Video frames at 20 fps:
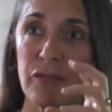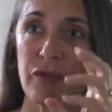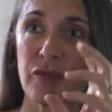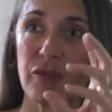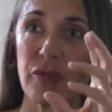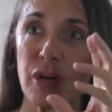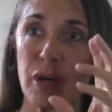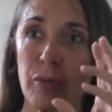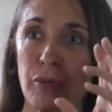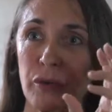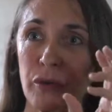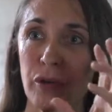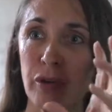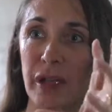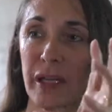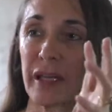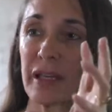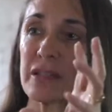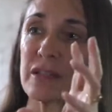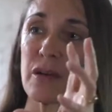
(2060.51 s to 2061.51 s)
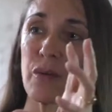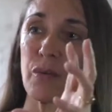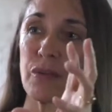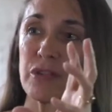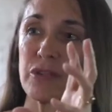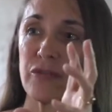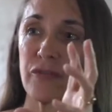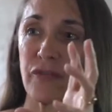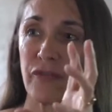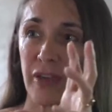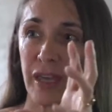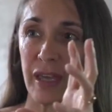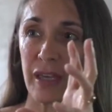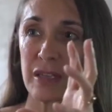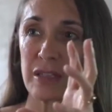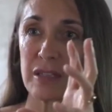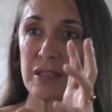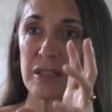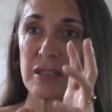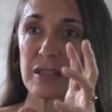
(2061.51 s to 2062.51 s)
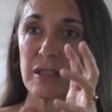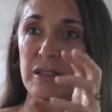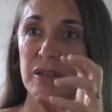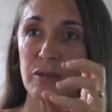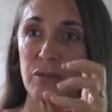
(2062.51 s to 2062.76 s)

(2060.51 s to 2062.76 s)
from looking at someone's face